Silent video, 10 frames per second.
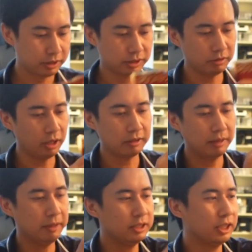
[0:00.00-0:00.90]
So
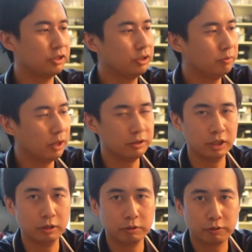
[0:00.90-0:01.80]
Laogama is actually well
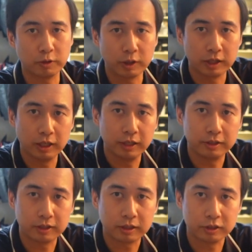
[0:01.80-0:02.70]
known for
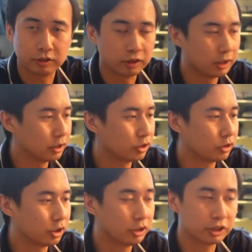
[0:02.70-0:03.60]
the
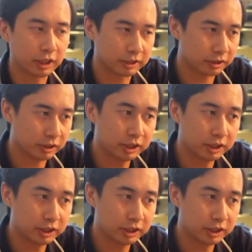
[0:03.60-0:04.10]
chili sauces.